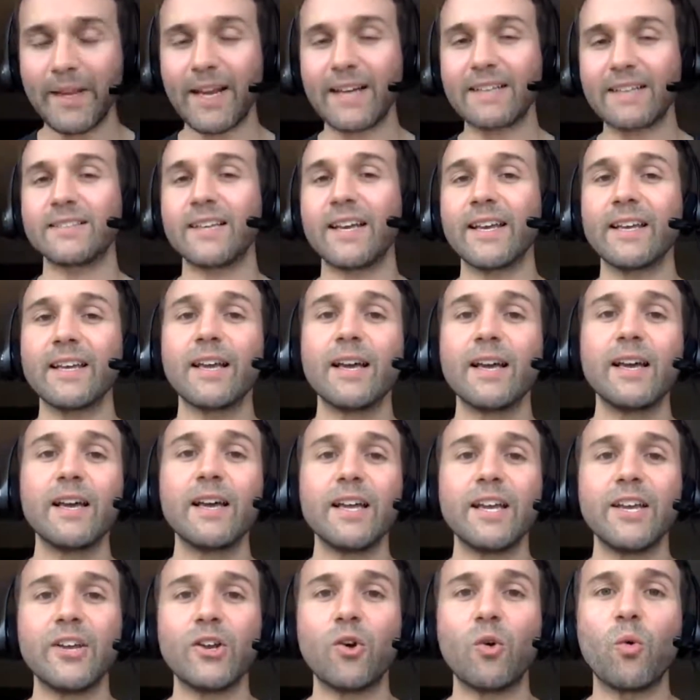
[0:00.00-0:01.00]
I say,
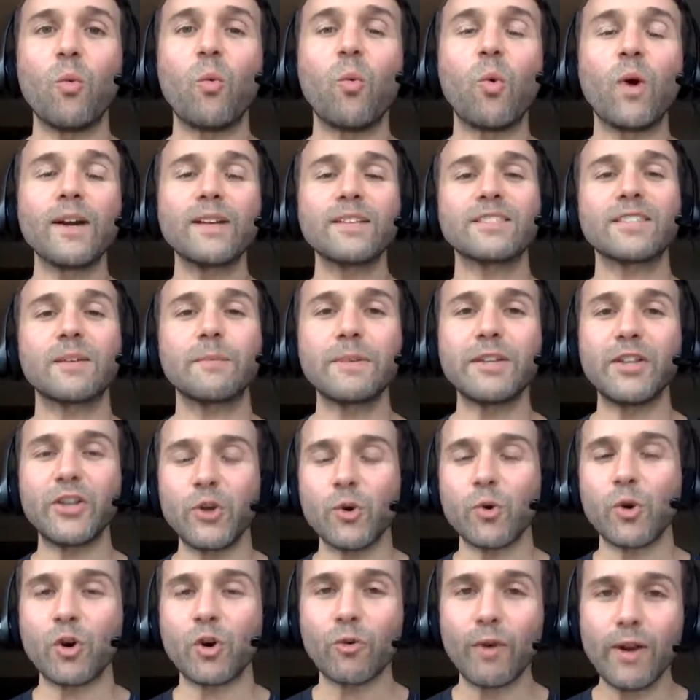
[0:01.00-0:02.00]
what is something that
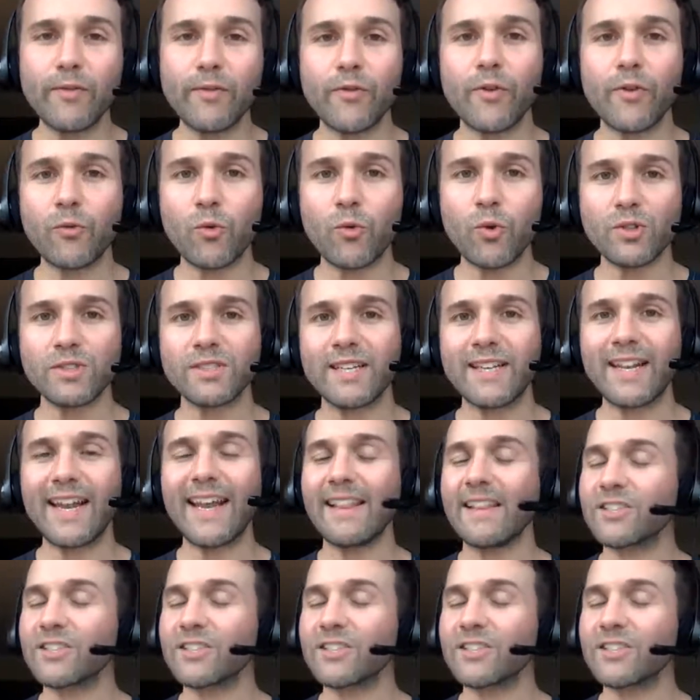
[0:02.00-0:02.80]
you are grateful for today?